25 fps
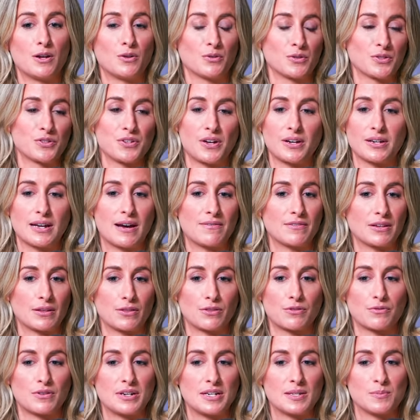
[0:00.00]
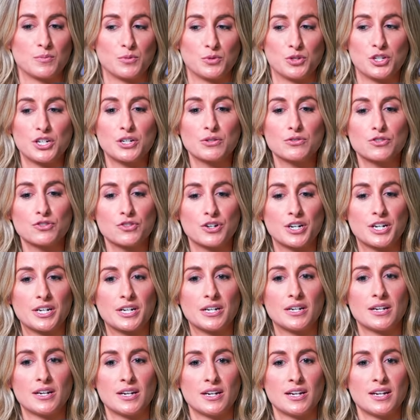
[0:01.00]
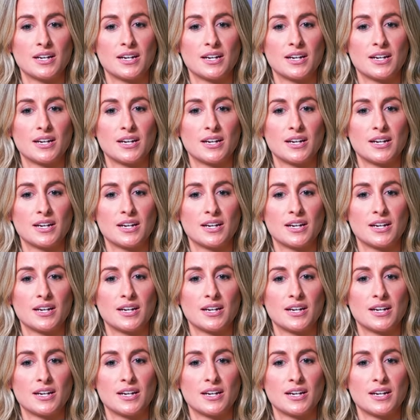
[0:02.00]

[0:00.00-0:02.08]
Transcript: alongside having three small children,